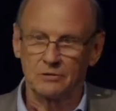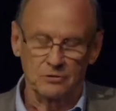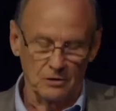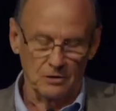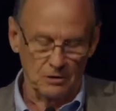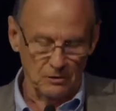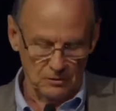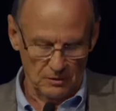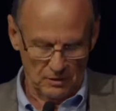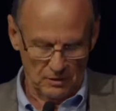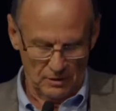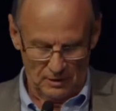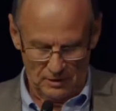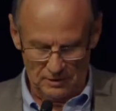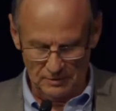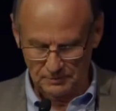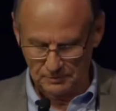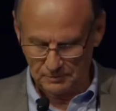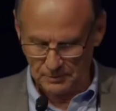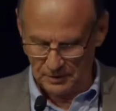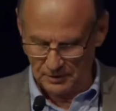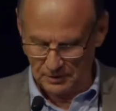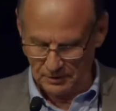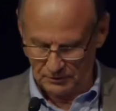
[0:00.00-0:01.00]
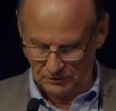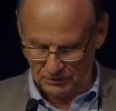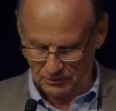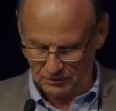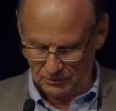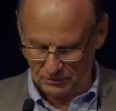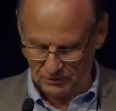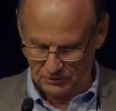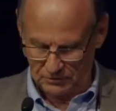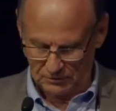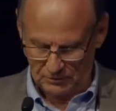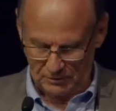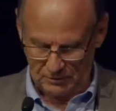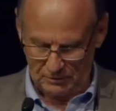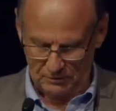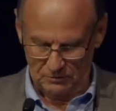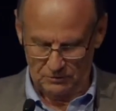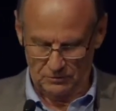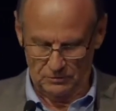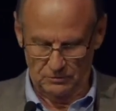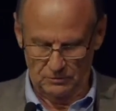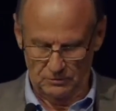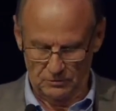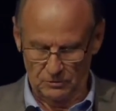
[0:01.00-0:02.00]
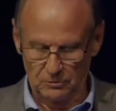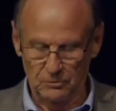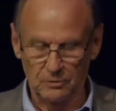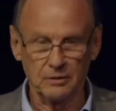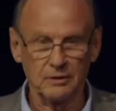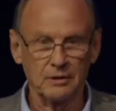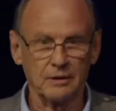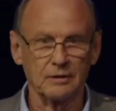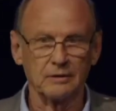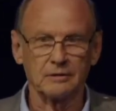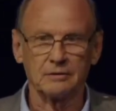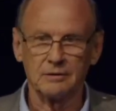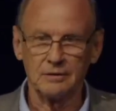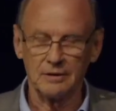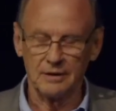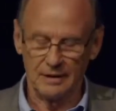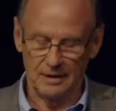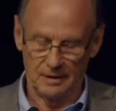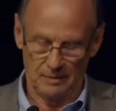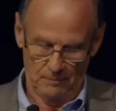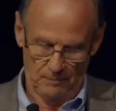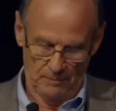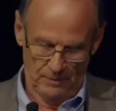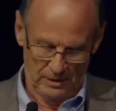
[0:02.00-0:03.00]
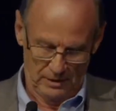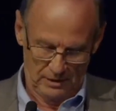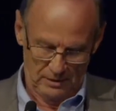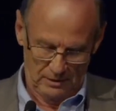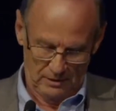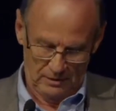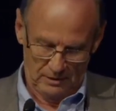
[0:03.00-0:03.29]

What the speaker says: Jody, admin assistants, Julie and Tim,